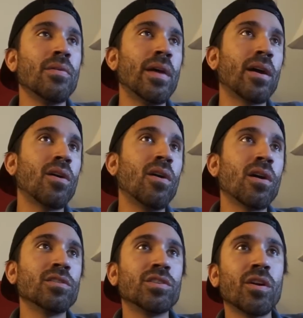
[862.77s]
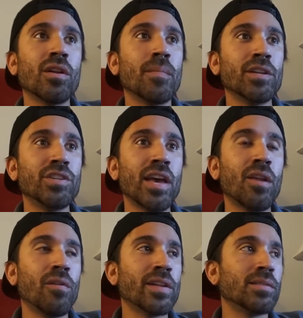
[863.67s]
That car started my
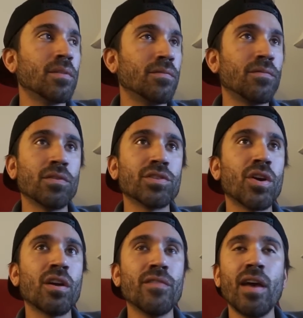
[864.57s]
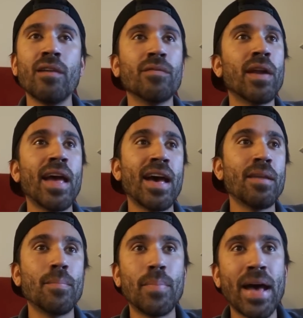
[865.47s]
channel. That's the first car I've ever
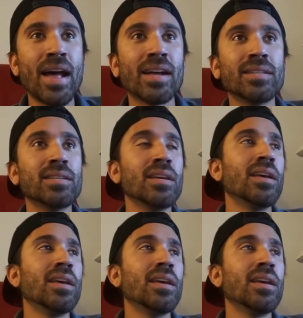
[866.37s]
had bagged,